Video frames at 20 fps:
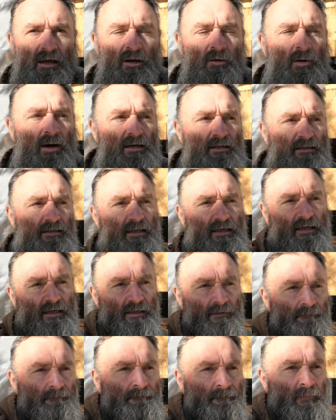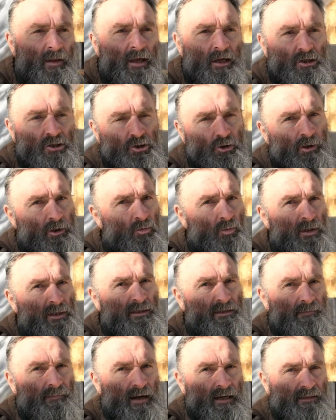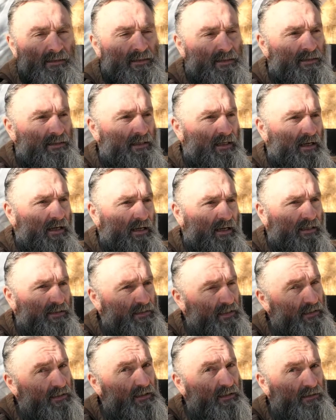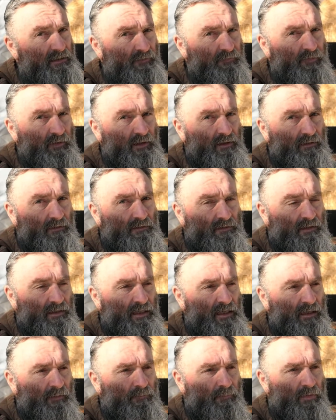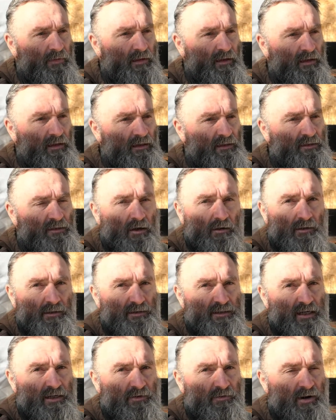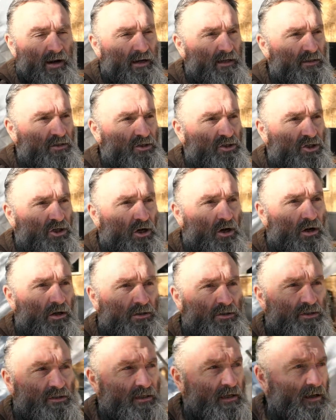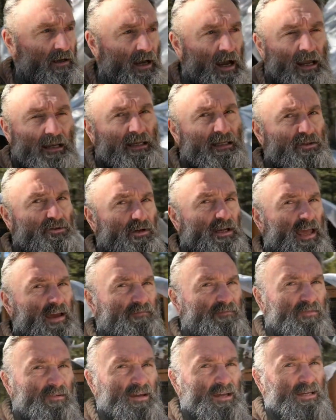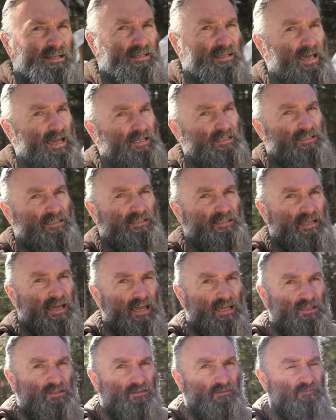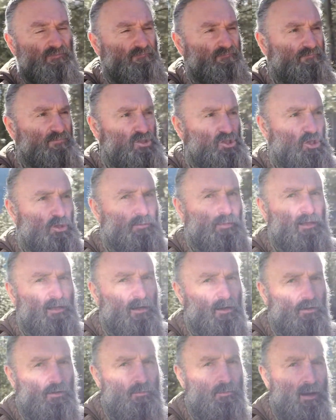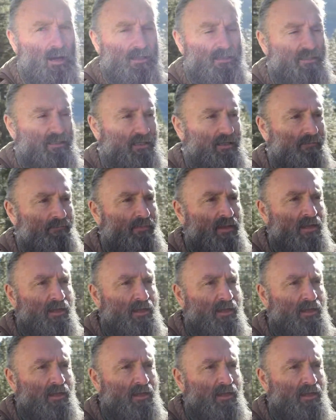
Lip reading: Anyways, during winter months, it's a little difficult to keep the solar generators charged. I literally have days and days of doom and gloom out here.